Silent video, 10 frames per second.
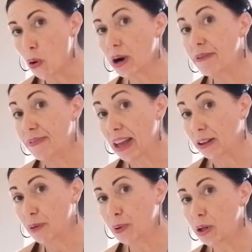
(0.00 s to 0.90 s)
more
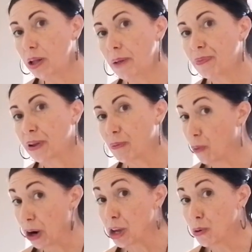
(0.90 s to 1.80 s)
available
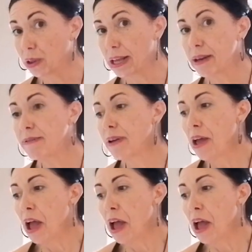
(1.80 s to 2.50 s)
where you live,